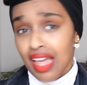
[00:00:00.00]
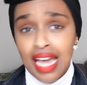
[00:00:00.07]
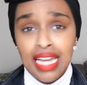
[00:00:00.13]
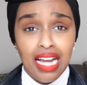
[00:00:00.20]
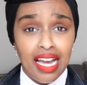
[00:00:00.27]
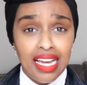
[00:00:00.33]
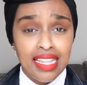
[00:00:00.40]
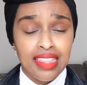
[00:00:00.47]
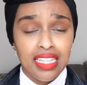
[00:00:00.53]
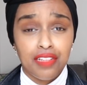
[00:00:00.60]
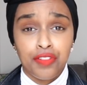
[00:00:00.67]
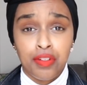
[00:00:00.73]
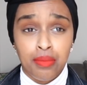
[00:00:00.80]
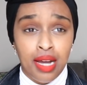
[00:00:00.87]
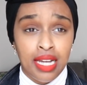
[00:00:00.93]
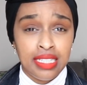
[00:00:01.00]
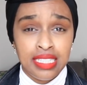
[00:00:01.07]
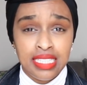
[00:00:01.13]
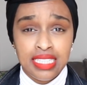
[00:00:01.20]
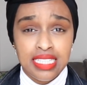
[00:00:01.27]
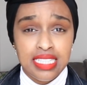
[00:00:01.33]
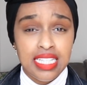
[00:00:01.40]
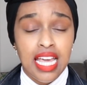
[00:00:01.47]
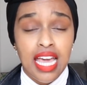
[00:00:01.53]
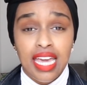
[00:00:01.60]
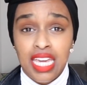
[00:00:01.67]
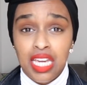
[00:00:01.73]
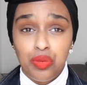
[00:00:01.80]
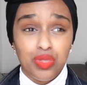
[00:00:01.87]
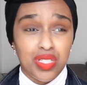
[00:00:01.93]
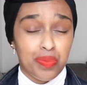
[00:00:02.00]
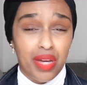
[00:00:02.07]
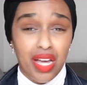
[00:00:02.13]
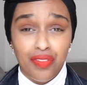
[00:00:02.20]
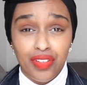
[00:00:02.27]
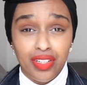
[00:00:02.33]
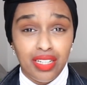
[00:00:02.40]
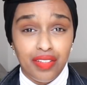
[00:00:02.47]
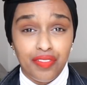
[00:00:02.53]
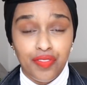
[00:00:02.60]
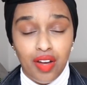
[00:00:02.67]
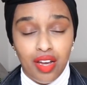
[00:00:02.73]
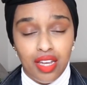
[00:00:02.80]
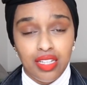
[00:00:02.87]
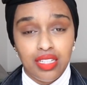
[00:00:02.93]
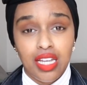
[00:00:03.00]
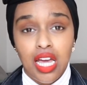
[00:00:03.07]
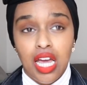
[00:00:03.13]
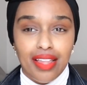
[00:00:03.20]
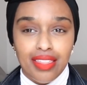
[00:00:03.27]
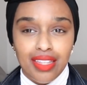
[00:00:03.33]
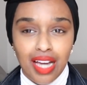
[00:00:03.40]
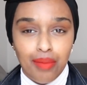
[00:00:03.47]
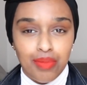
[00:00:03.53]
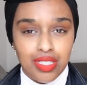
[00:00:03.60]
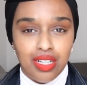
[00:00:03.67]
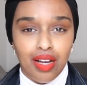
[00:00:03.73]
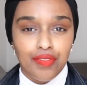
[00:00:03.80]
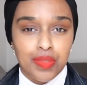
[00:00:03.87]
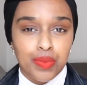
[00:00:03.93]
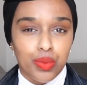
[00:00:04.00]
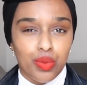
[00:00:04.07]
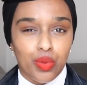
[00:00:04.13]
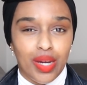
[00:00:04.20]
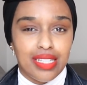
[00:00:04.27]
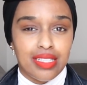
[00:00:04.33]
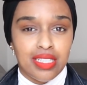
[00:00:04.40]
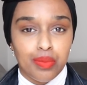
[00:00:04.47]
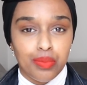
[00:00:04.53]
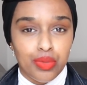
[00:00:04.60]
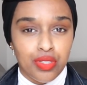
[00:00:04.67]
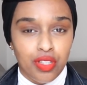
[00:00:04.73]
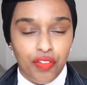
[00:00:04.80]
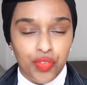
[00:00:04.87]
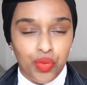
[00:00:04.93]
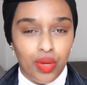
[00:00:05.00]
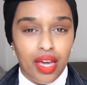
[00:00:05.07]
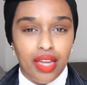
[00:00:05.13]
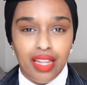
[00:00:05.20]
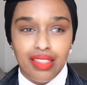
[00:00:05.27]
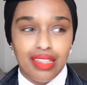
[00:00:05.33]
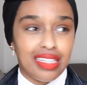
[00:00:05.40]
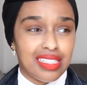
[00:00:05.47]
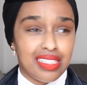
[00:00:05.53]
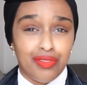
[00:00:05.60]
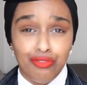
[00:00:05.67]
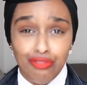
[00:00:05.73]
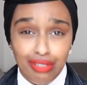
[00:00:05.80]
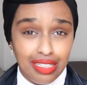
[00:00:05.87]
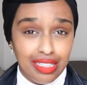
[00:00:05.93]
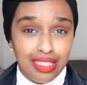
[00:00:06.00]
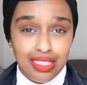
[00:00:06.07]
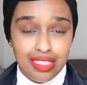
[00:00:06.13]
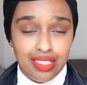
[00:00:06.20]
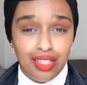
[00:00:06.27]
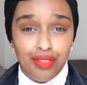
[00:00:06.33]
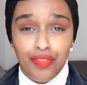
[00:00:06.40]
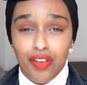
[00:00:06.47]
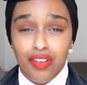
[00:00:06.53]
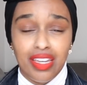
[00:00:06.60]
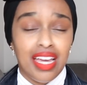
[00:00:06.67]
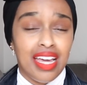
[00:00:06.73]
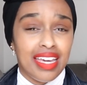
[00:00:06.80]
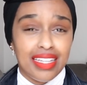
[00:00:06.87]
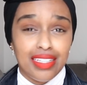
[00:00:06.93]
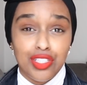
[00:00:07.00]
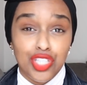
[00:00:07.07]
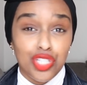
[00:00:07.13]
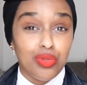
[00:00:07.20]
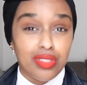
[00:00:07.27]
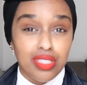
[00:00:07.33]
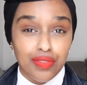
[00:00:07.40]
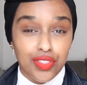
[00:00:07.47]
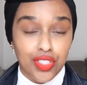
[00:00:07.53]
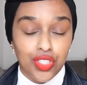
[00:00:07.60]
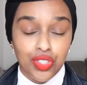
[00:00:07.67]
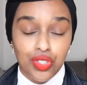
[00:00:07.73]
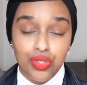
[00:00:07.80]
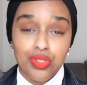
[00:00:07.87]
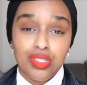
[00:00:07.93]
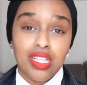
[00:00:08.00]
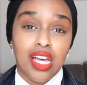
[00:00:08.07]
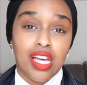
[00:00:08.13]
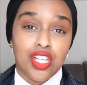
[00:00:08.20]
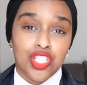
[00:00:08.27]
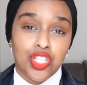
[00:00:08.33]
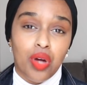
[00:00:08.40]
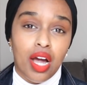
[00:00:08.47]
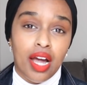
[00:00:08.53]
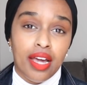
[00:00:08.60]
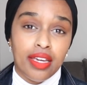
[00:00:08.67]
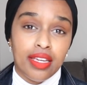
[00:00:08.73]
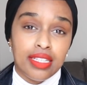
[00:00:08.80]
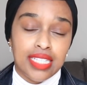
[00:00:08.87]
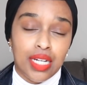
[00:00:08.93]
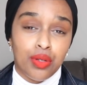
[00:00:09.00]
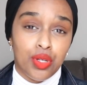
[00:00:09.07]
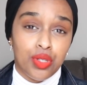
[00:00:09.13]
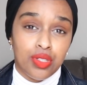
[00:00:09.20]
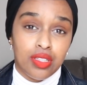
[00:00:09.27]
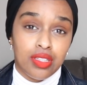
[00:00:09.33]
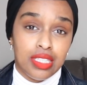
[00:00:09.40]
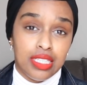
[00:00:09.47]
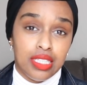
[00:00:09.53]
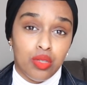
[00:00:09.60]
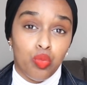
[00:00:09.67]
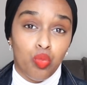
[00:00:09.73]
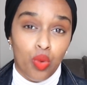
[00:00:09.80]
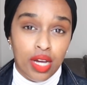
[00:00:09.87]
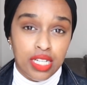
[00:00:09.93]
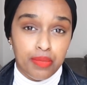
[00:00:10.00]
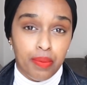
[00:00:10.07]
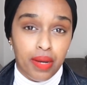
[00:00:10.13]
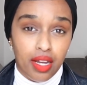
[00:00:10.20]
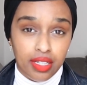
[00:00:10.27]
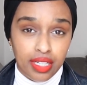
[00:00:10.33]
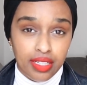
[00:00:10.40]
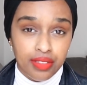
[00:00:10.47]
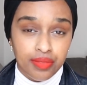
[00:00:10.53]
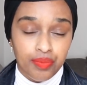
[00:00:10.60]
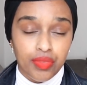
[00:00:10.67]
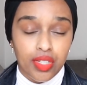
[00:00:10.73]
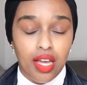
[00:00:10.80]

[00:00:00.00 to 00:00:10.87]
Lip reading: and I think for my needs, it was perfectly fine. I think I'm just comfortable with quite simple software, and I think it's really easy and very intuitive to use. So I downloaded the Word plugin